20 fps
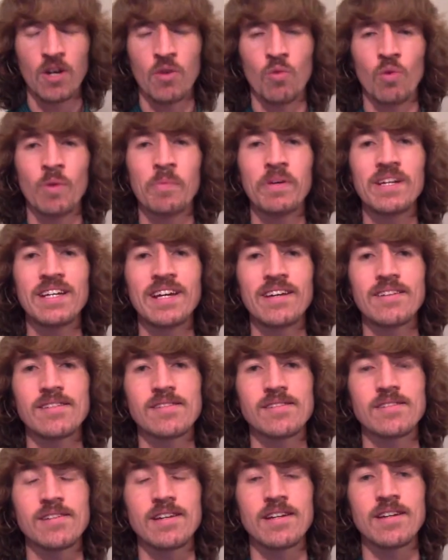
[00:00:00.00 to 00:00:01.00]
we began to
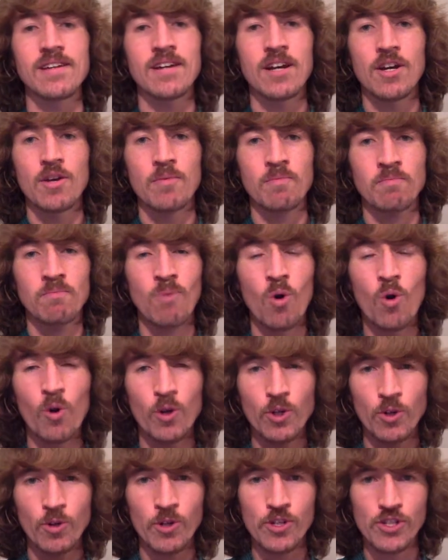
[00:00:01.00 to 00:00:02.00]
see more
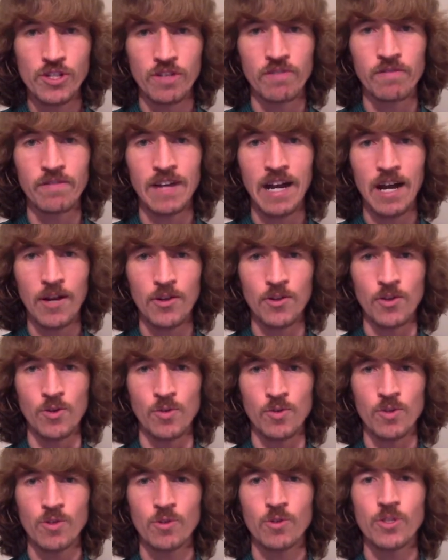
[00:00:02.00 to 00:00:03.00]
Christian
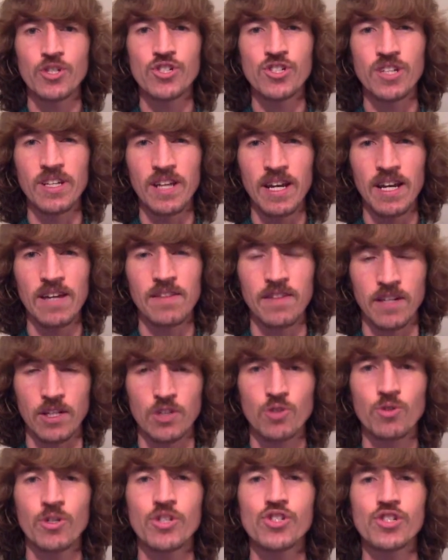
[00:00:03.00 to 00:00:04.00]
values, Christian
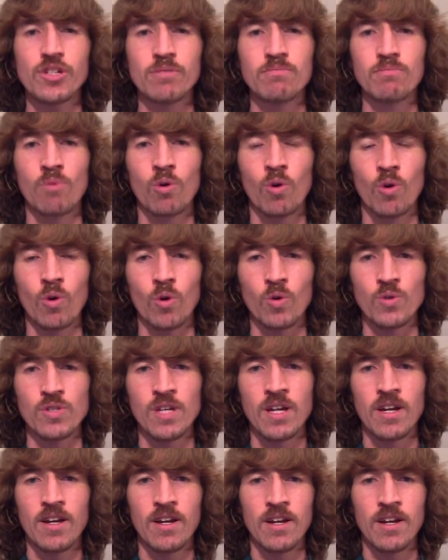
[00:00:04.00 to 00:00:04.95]
ethics, Christian morals